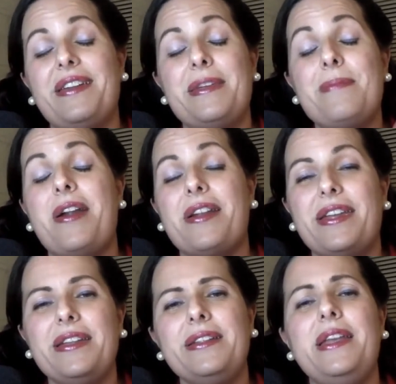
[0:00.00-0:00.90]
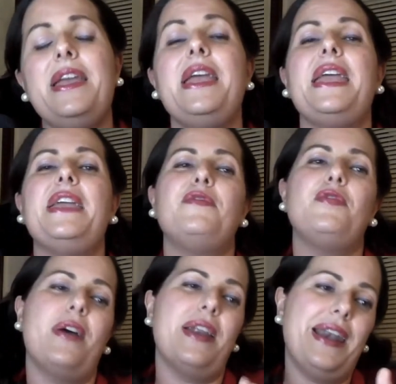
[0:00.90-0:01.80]
market. If
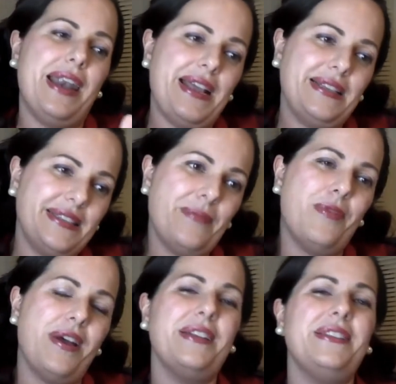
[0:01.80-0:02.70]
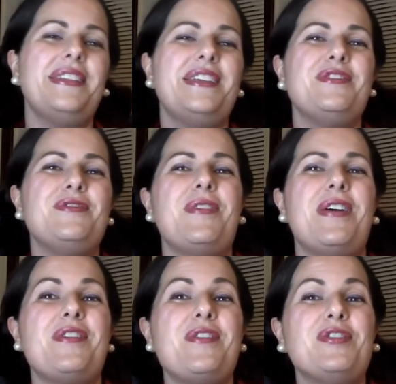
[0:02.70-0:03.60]
you are less than 1, then you
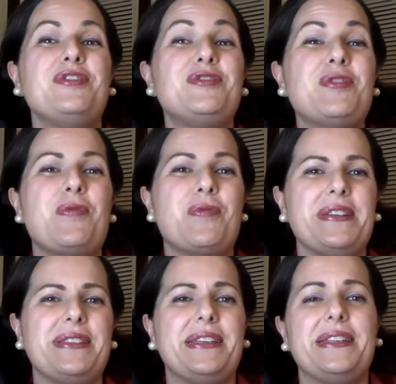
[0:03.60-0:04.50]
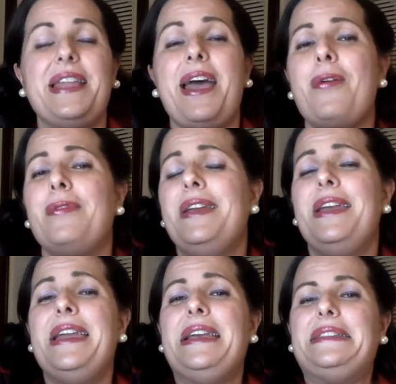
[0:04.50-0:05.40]
are not so risky. Now,
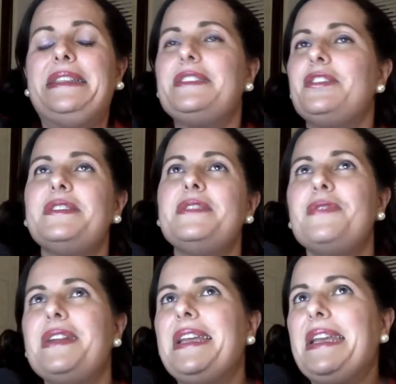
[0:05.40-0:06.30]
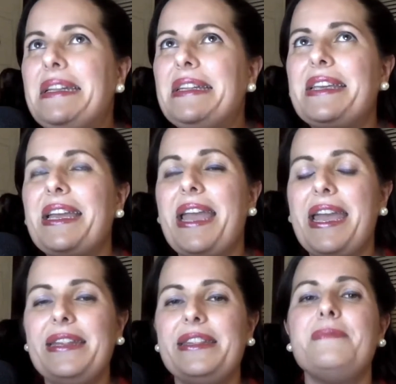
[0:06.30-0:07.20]
this doesn't really indicate
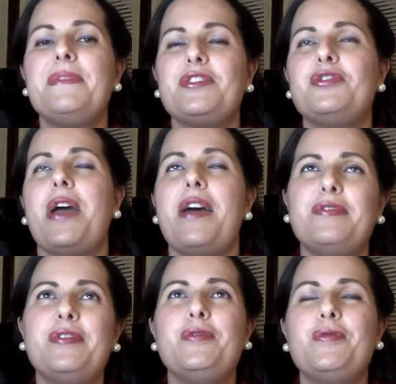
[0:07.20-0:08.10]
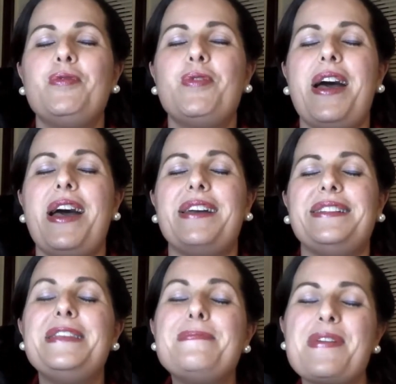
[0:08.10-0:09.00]
anything because you have to do a
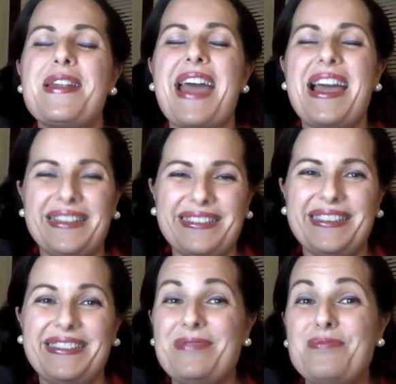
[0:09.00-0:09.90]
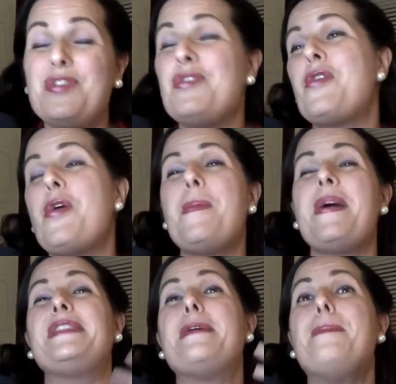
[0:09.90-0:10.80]
deeper analysis, and we don't go
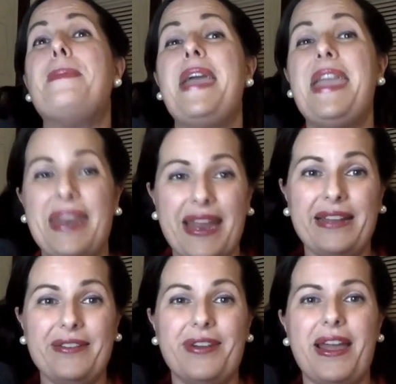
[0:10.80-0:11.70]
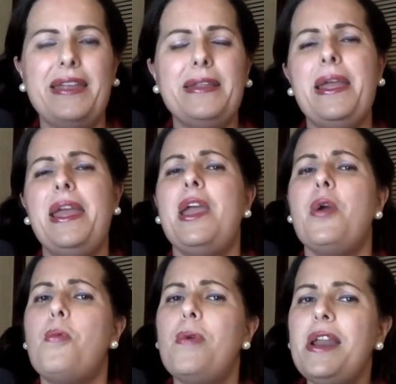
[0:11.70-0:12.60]
by the beta, right?
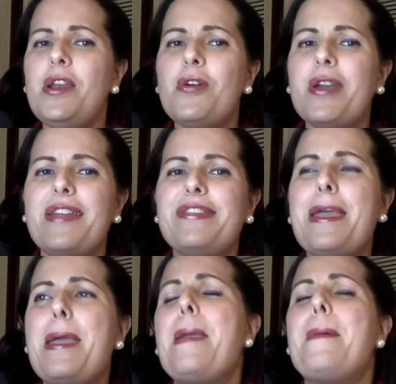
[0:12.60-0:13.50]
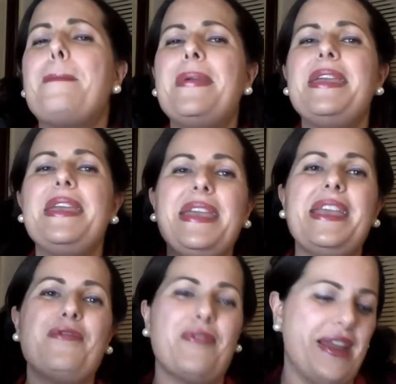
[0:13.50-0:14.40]
We look at the
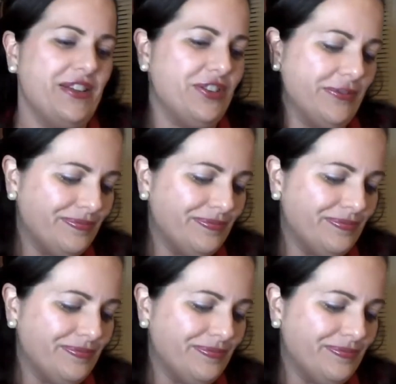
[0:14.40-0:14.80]
PE ratio.